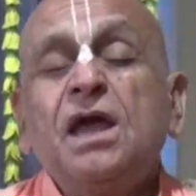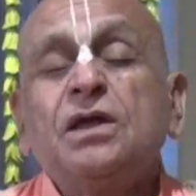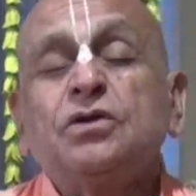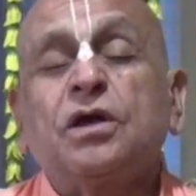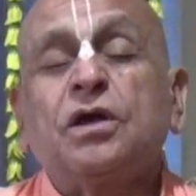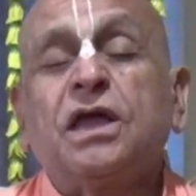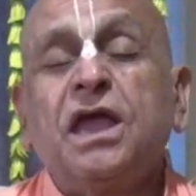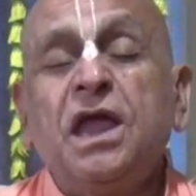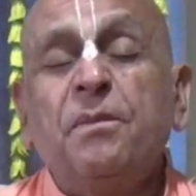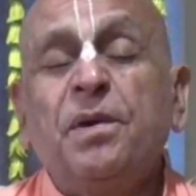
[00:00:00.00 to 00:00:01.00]
So
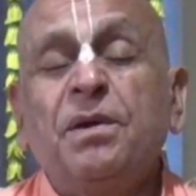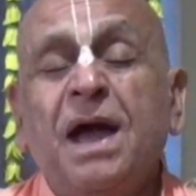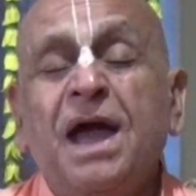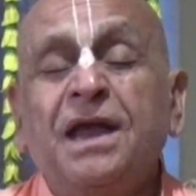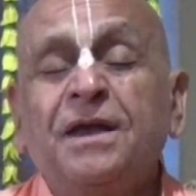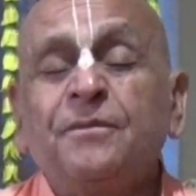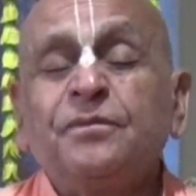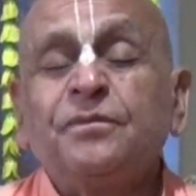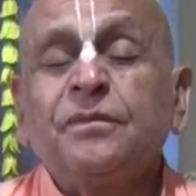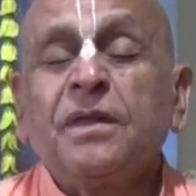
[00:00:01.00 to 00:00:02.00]
keep in mind,
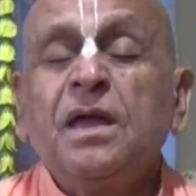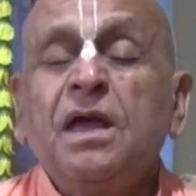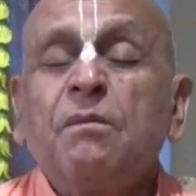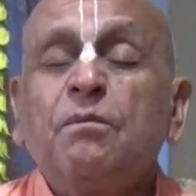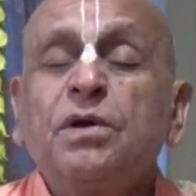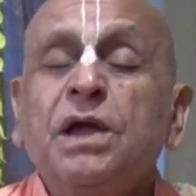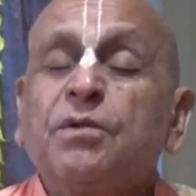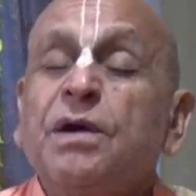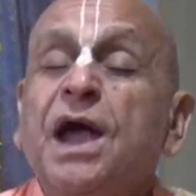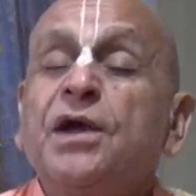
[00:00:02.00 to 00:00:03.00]
we have
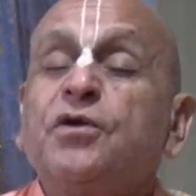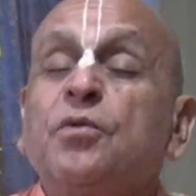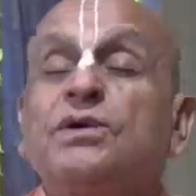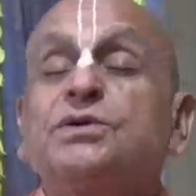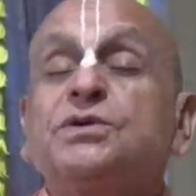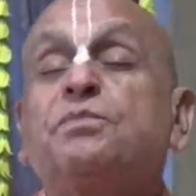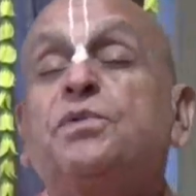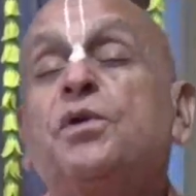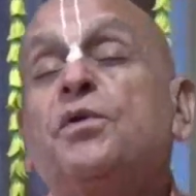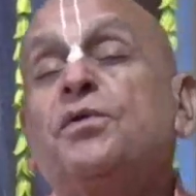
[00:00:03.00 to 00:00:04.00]
to head towards
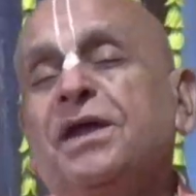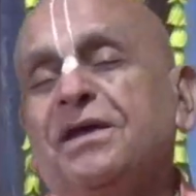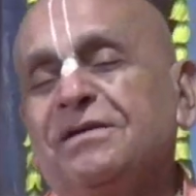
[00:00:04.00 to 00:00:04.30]
purity.